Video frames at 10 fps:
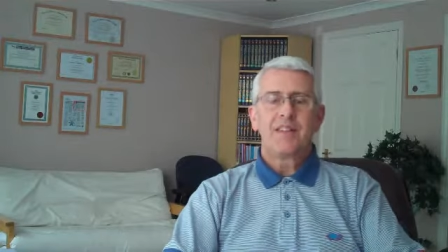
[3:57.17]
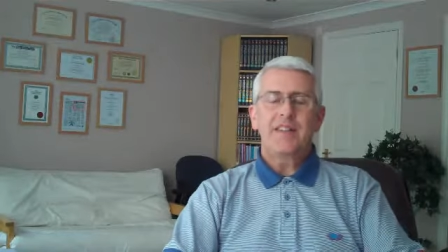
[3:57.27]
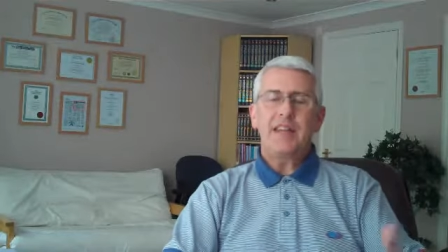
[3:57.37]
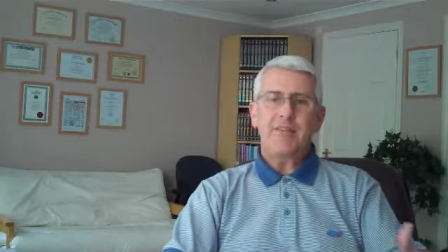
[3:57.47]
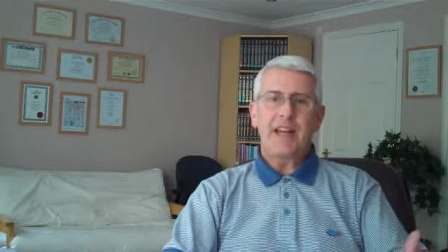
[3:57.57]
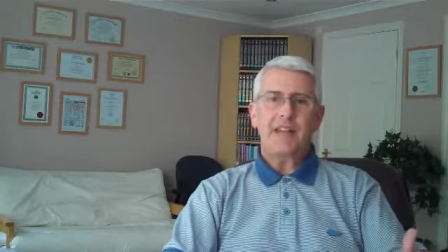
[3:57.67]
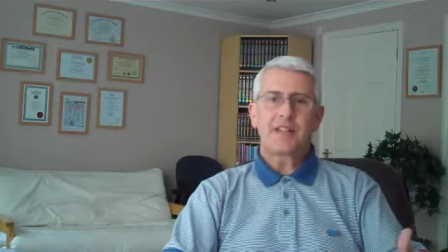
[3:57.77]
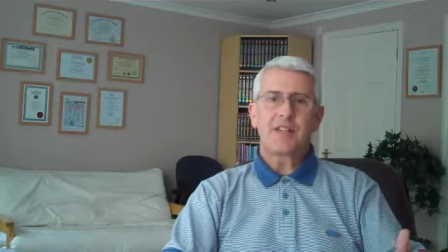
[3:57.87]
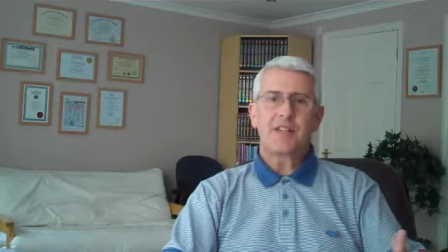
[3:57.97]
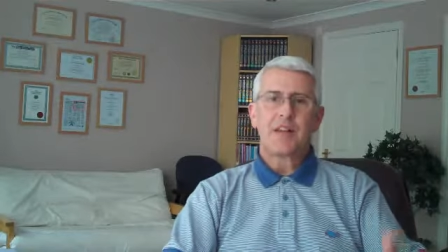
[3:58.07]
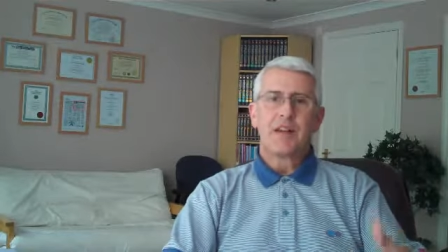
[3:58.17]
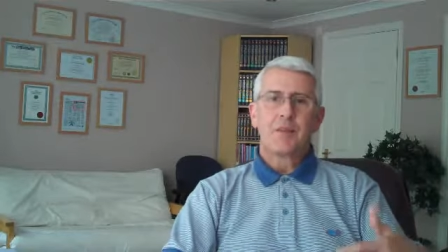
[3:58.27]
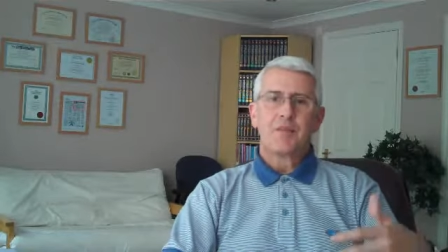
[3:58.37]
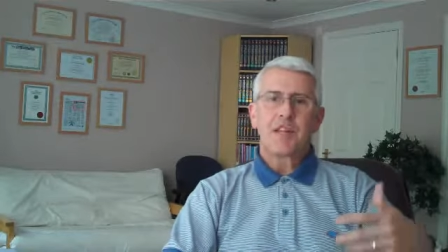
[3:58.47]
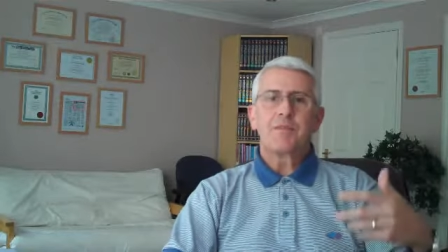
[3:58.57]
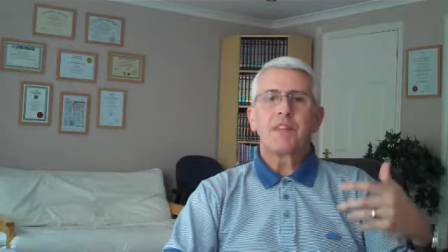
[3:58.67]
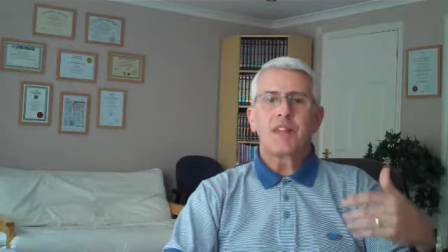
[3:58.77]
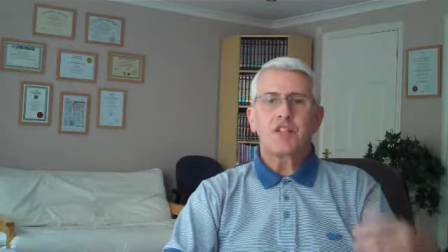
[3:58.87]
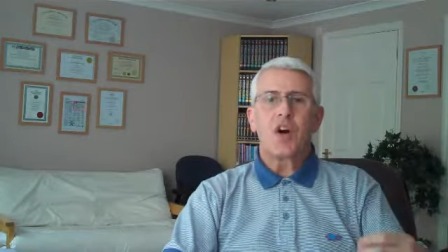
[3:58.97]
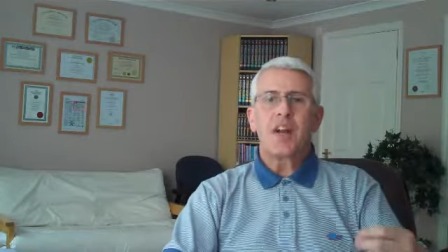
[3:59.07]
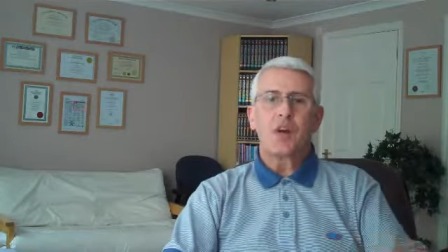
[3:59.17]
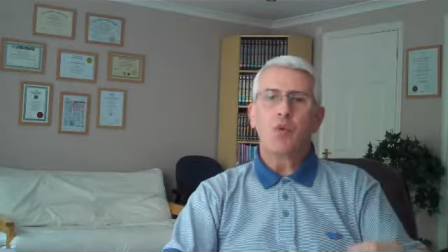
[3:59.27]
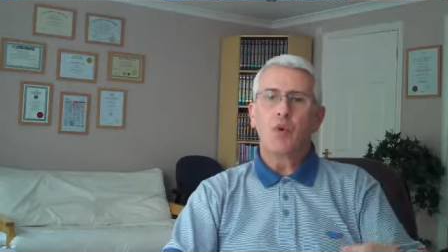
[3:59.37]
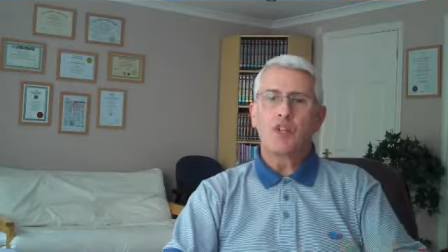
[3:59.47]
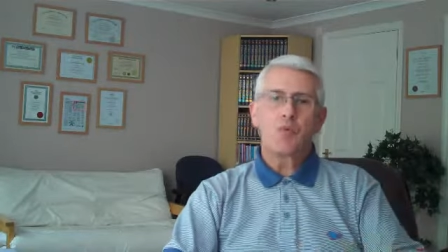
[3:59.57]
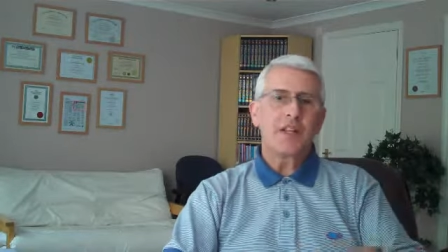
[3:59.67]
Knee flex is something that Tiger Woods,